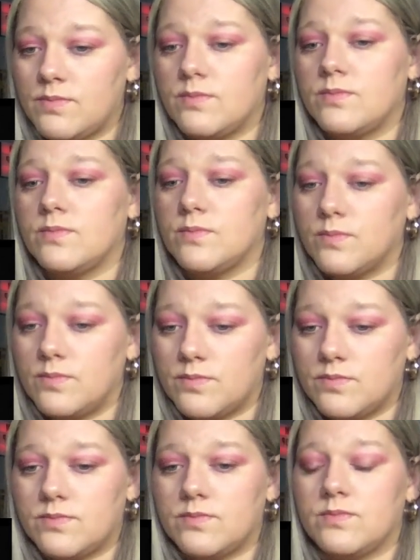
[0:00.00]

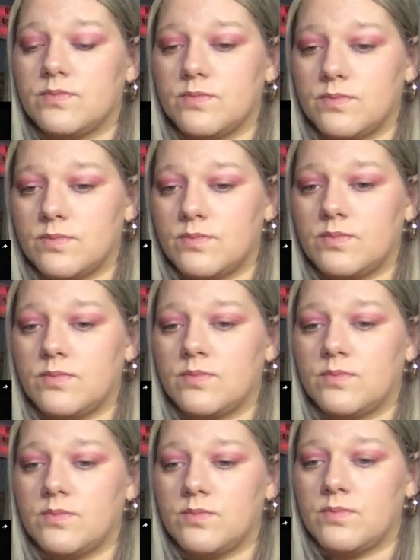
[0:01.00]

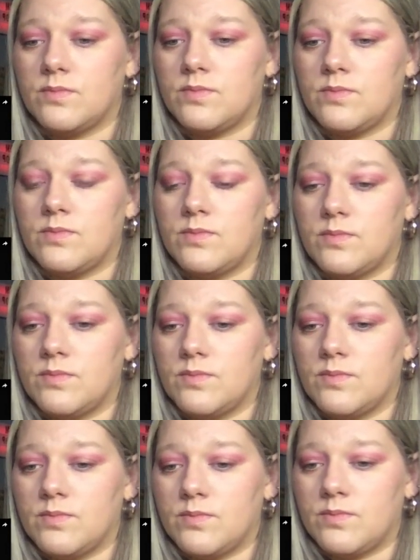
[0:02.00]

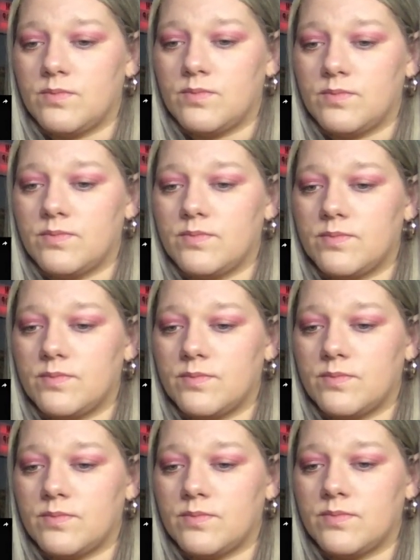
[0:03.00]

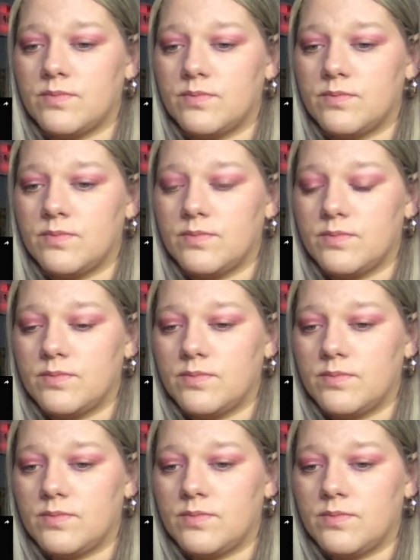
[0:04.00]

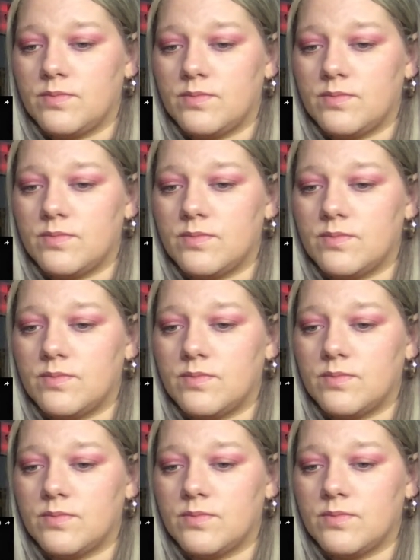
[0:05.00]

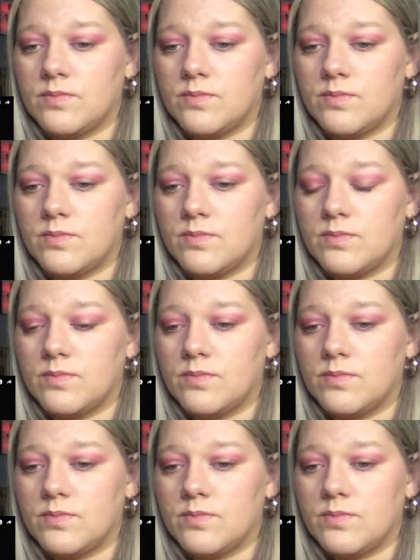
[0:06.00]

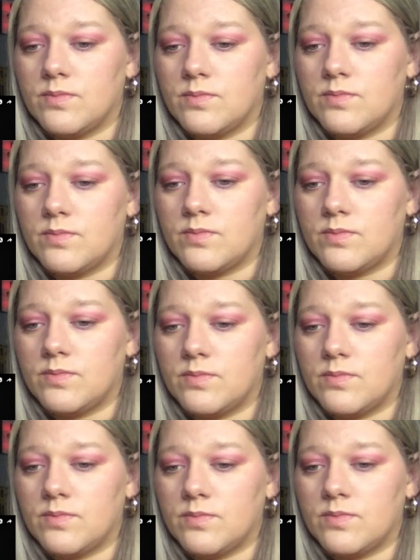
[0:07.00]
No words are spoken by the person on screen.